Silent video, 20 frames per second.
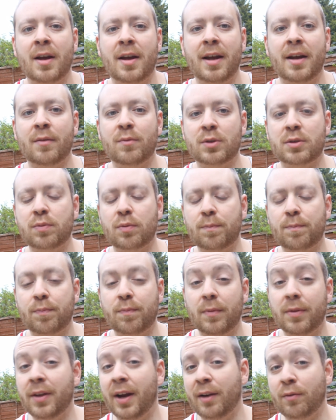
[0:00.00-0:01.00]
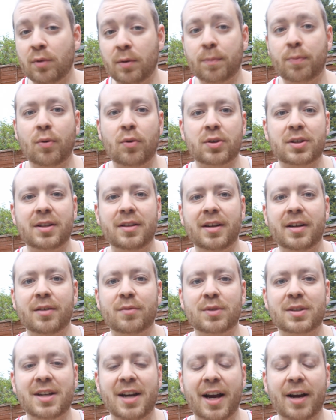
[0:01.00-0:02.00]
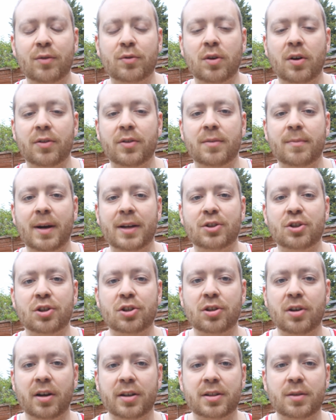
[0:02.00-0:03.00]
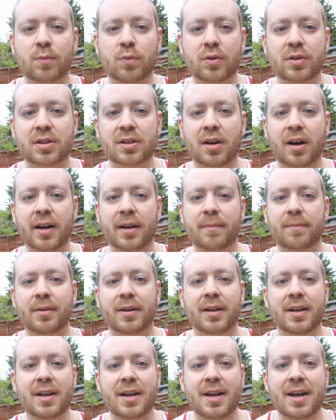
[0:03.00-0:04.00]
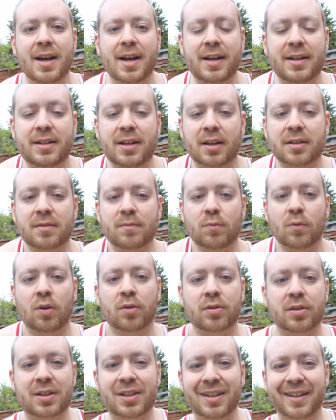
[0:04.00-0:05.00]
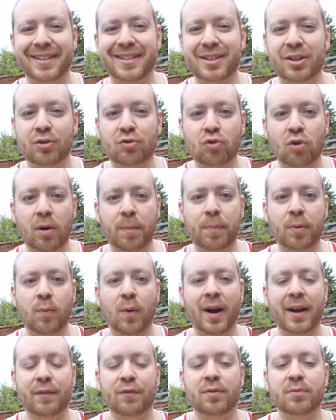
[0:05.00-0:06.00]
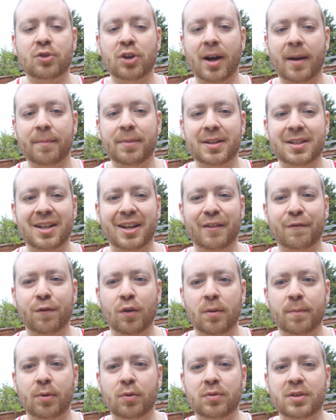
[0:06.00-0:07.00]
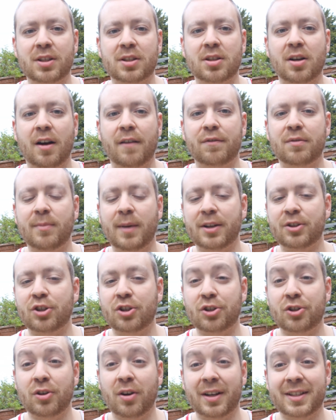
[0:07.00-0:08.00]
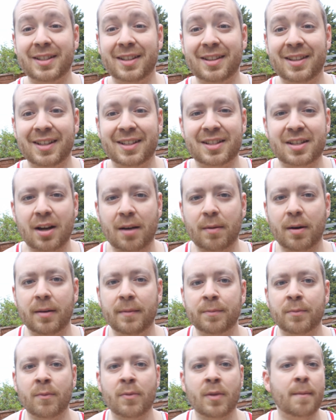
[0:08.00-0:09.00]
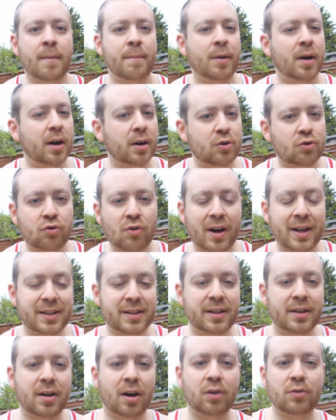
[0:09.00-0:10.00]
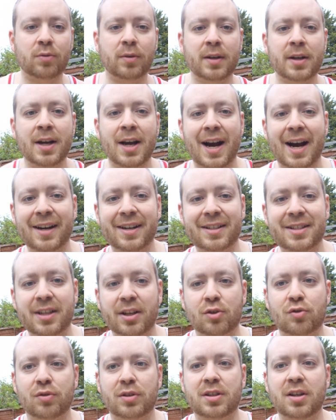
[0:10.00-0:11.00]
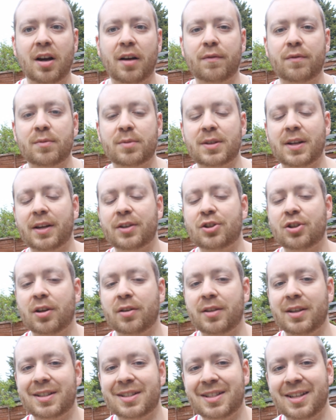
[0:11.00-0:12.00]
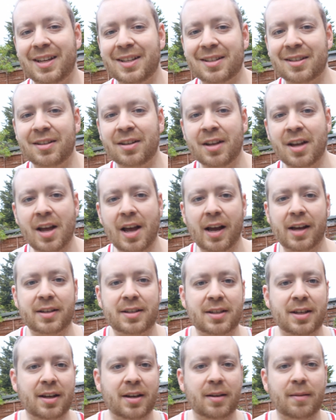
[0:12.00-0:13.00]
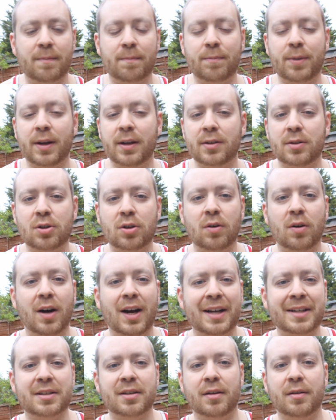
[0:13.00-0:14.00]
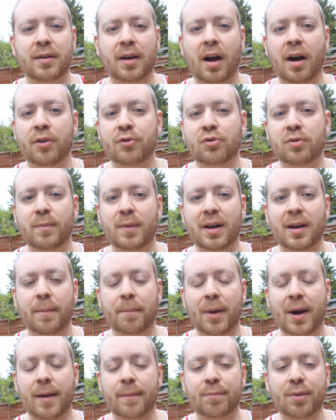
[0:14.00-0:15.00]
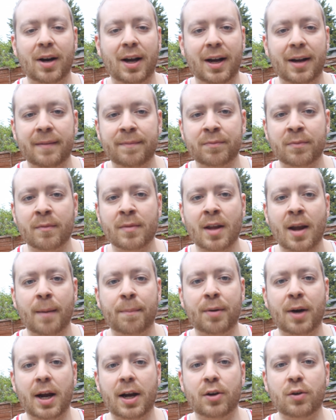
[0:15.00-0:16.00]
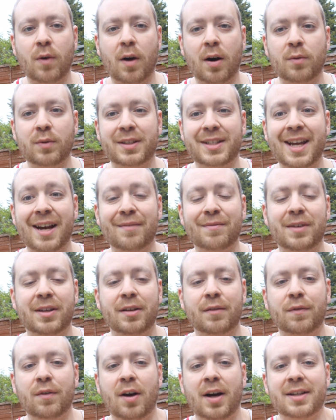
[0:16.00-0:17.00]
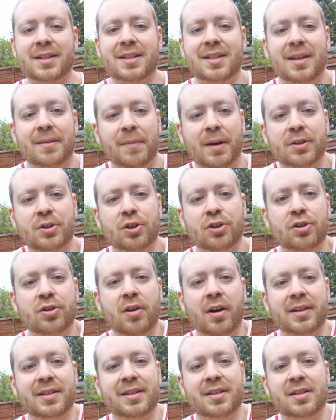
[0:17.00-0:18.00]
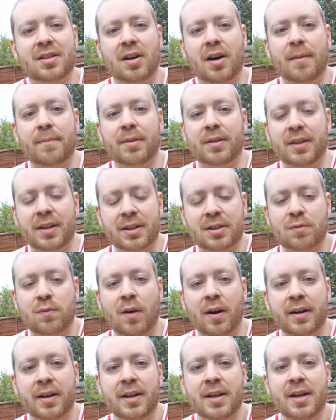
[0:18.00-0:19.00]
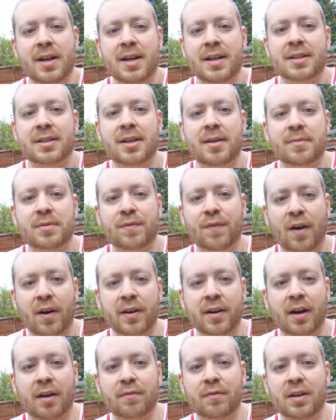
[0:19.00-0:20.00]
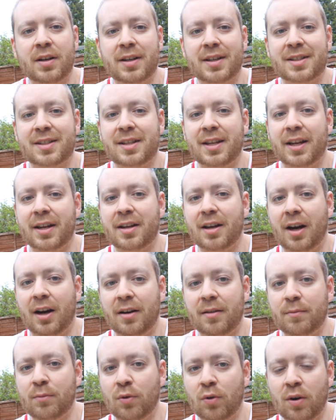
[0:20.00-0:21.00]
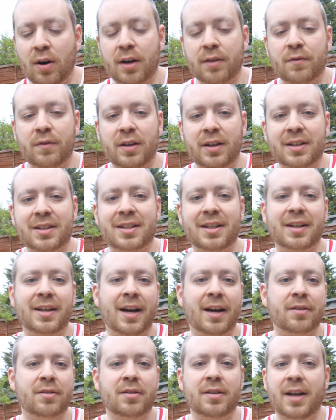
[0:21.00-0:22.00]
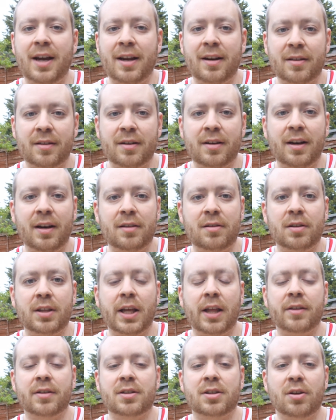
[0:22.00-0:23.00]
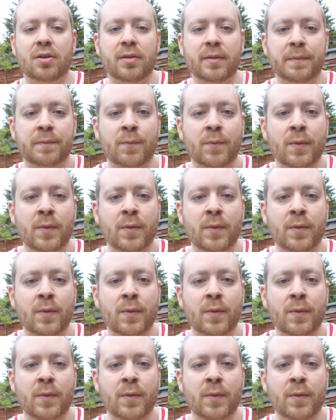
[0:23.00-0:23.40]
It was they were reporting that it was nailed on that Manchester United would sign him, but he doesn't want to drop away from Champions League football to sign for Manchester United this summer. But a crazy goal and assist return from Sancho this season has seen him being taught as a £100 million player, a player who I would definitely have liked to see Manchester United sign, but this one seems very unrealistic, uh, more unrealistic now than, eh, than either of the other two